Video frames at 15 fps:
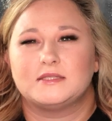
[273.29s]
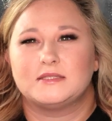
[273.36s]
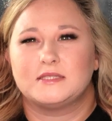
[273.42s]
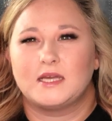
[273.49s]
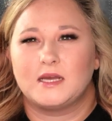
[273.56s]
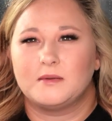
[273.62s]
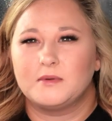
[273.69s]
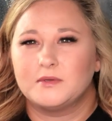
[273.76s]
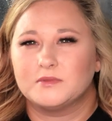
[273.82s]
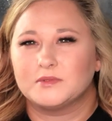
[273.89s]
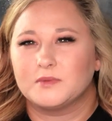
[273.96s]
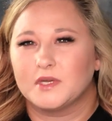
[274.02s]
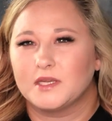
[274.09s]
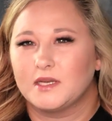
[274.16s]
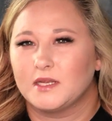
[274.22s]
the time I
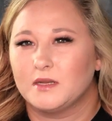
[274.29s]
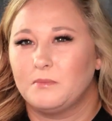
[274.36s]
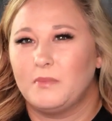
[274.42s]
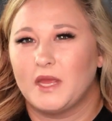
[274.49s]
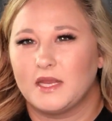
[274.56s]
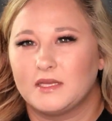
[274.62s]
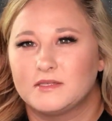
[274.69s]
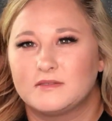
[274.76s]
was working at a bank,